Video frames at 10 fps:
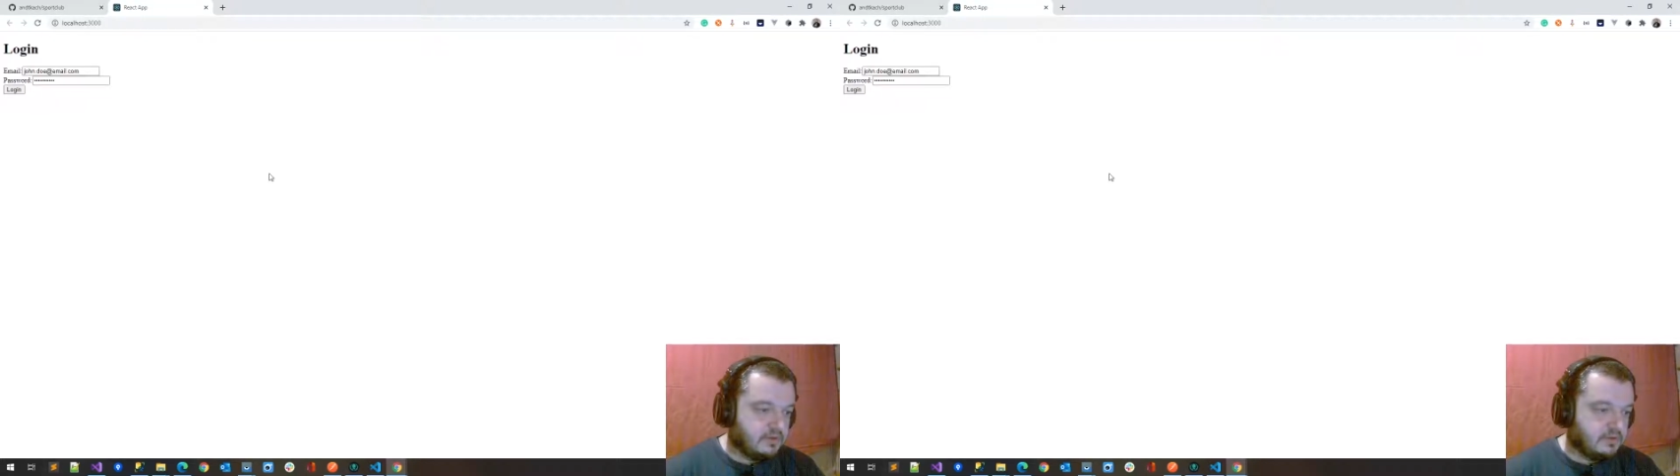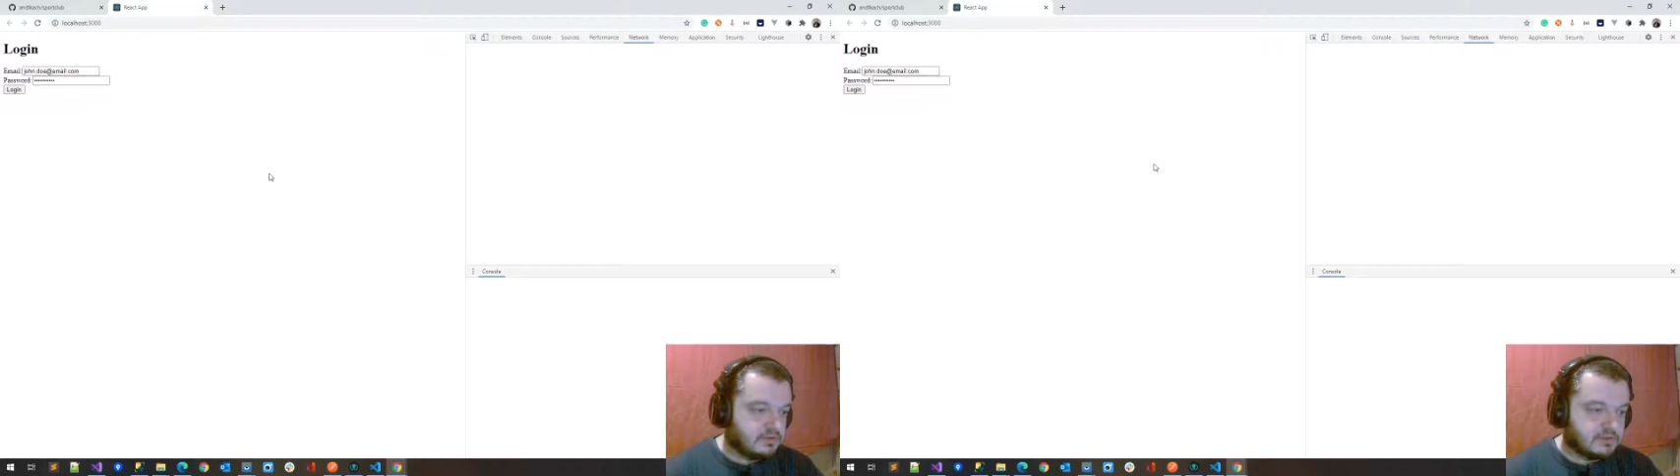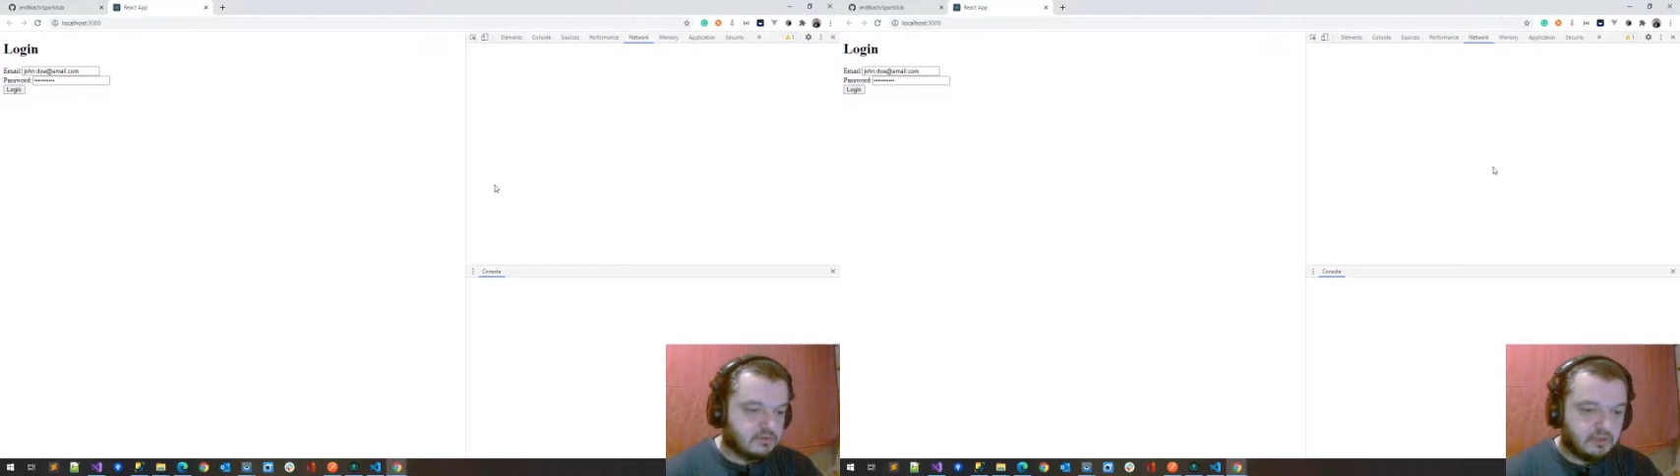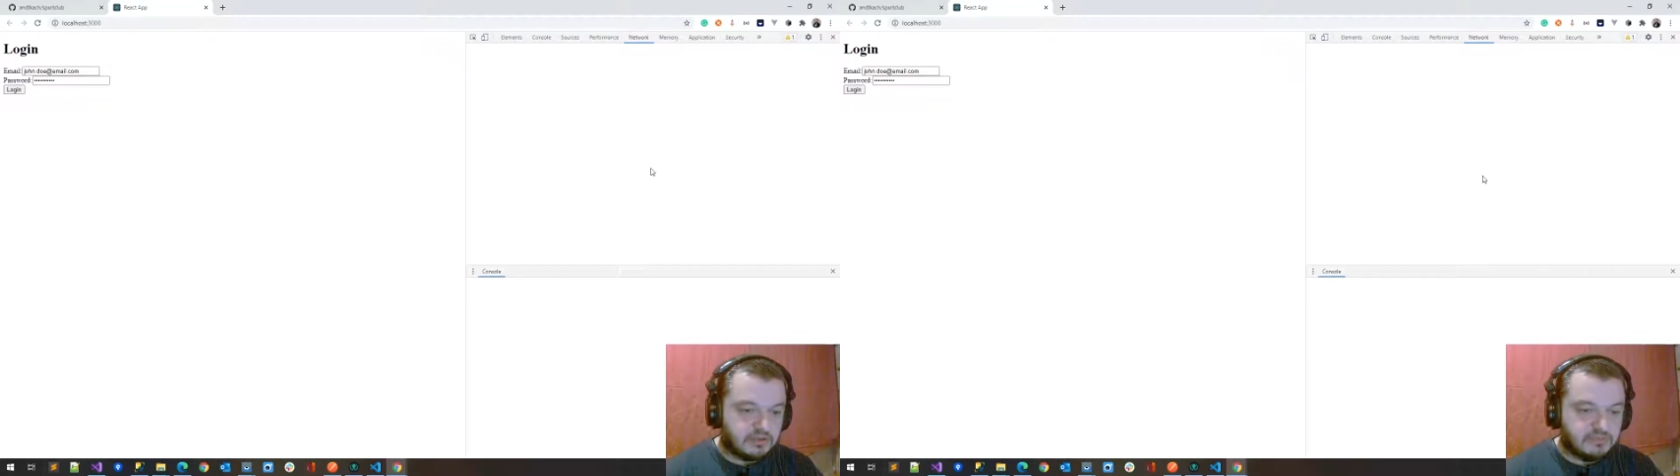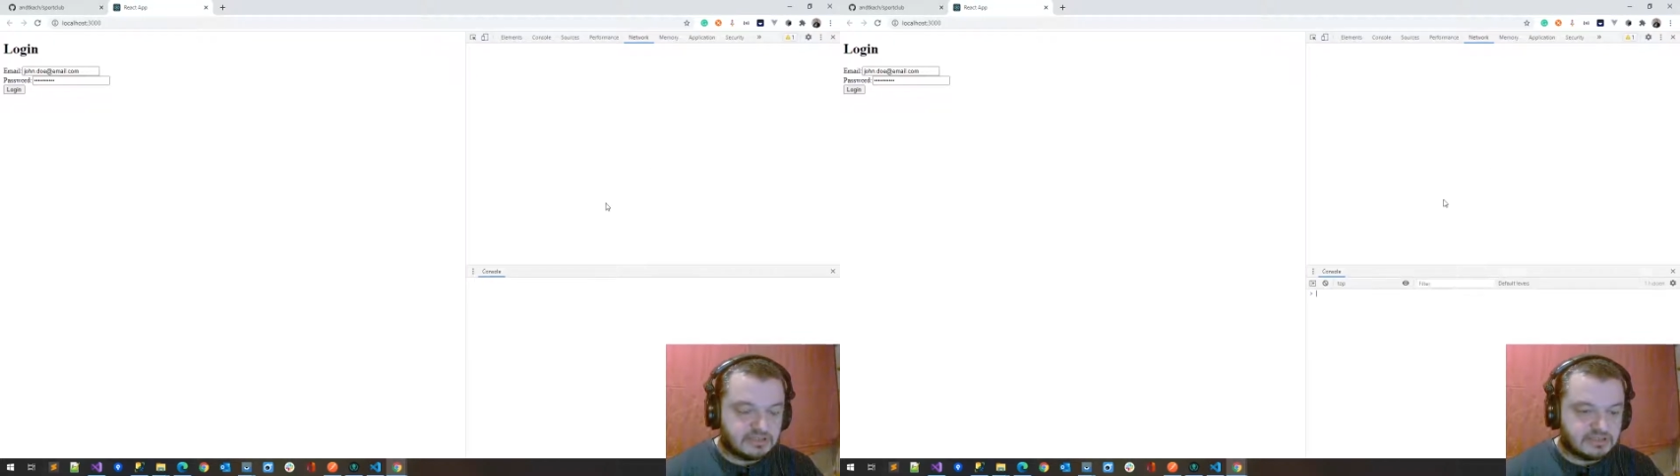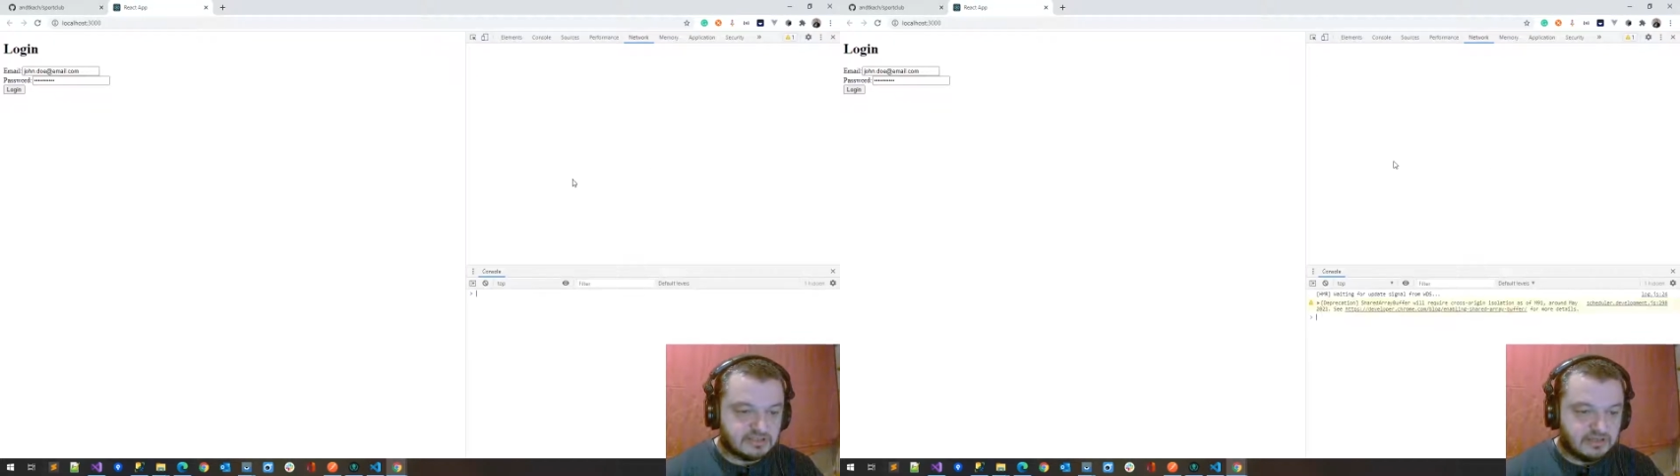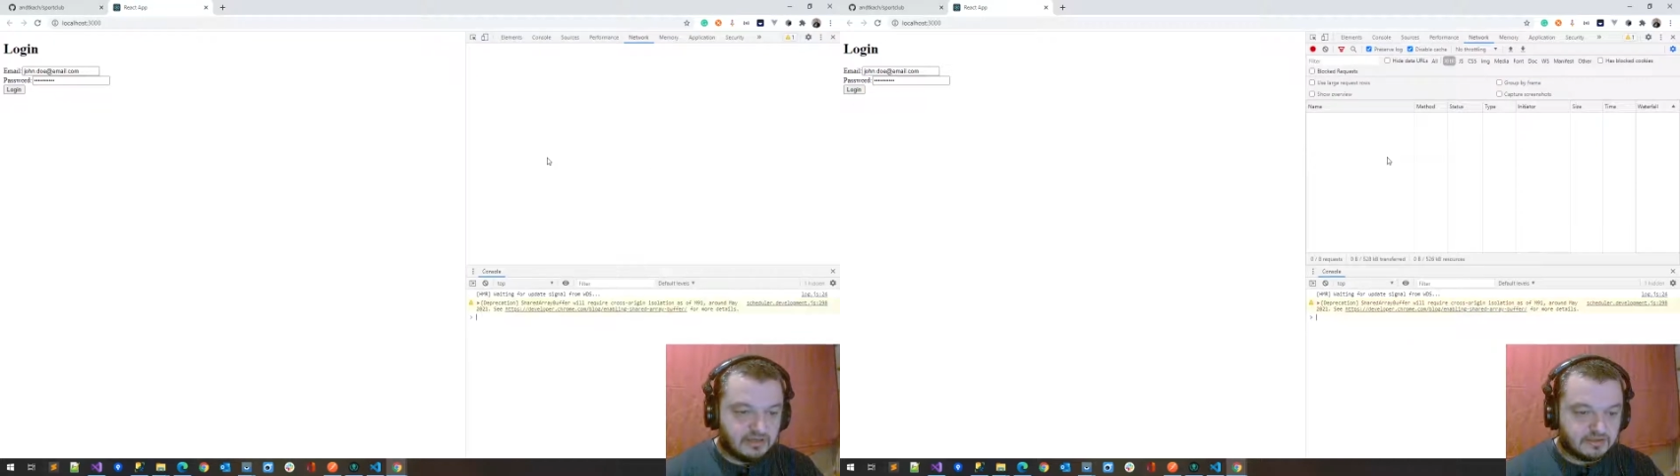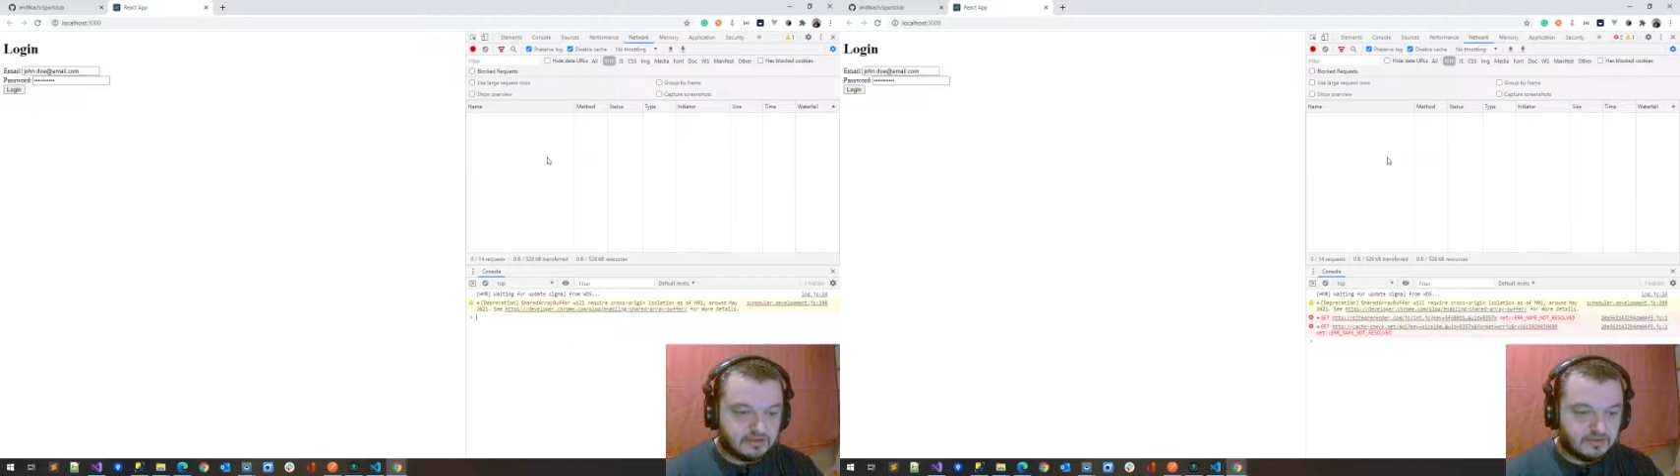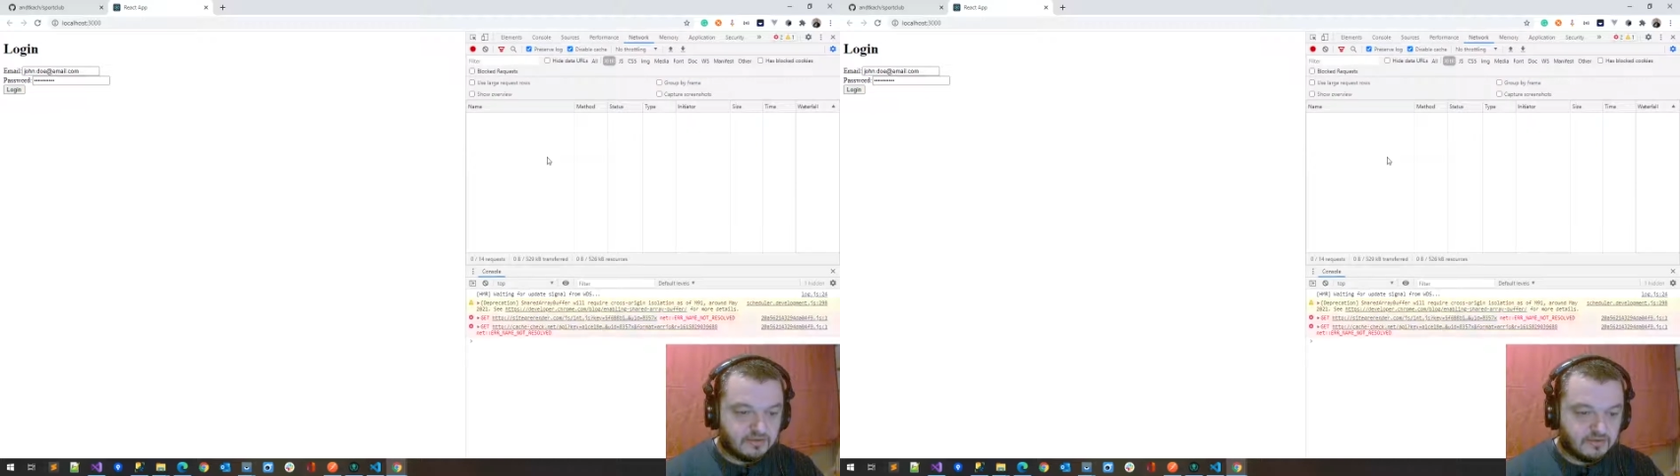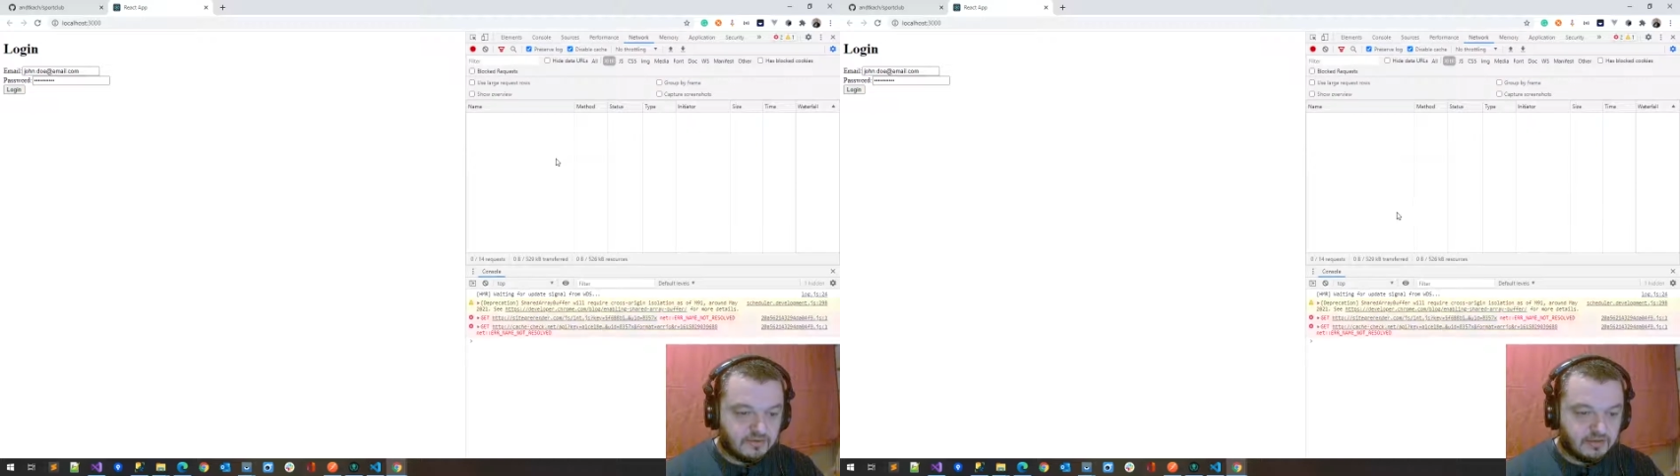So let me start
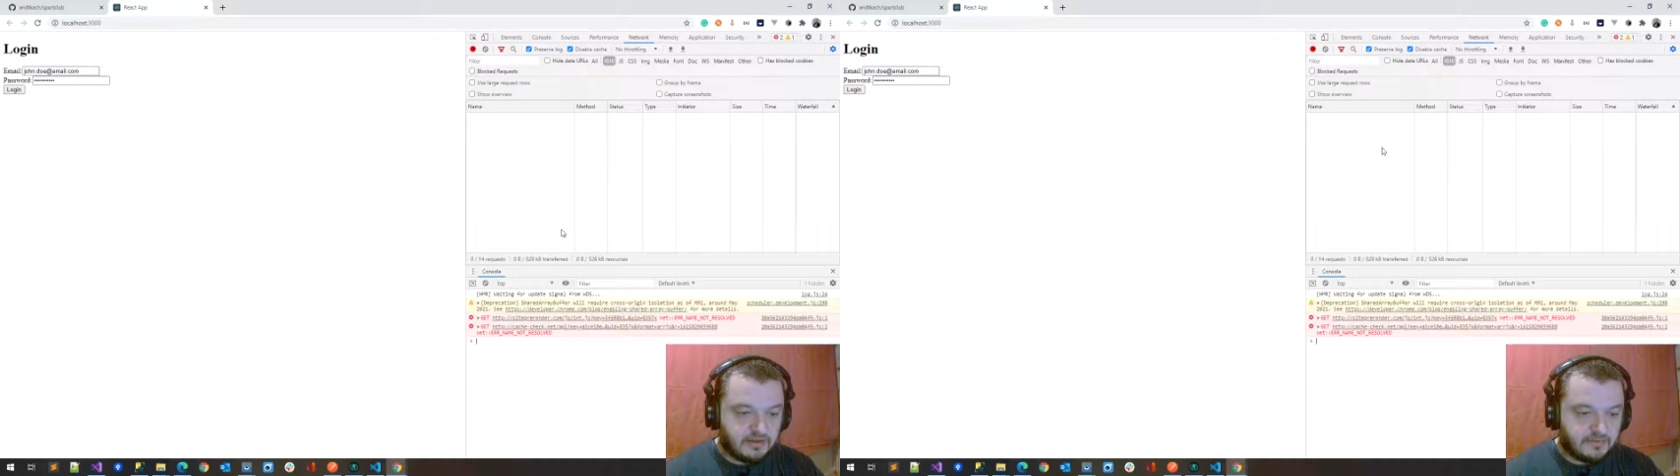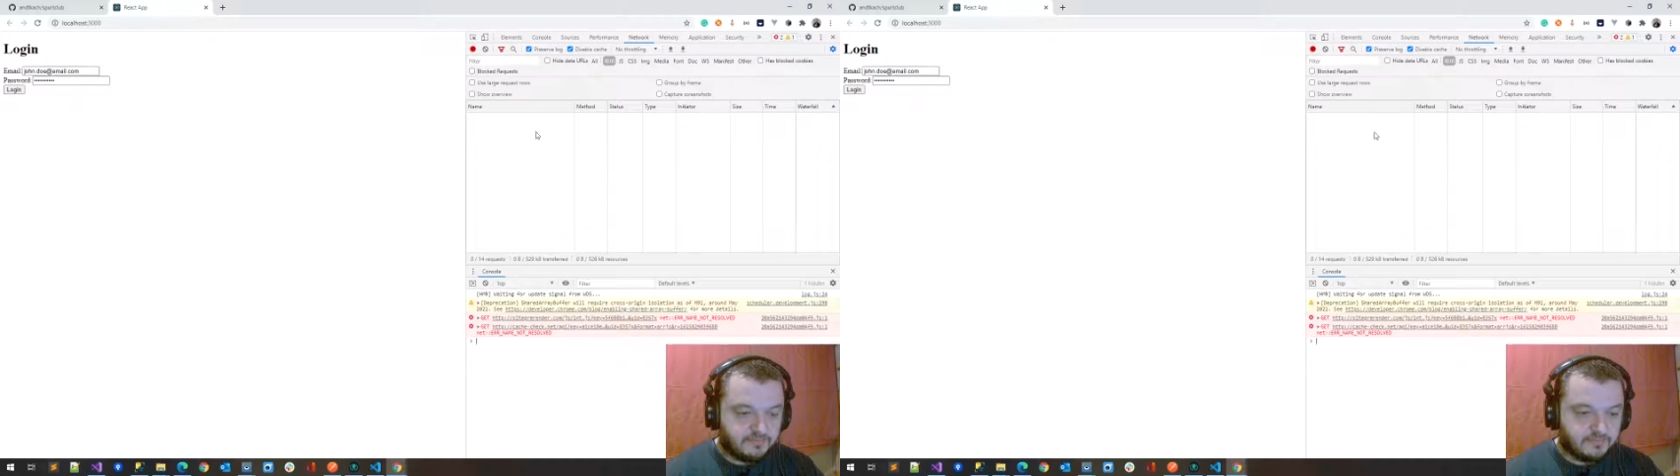the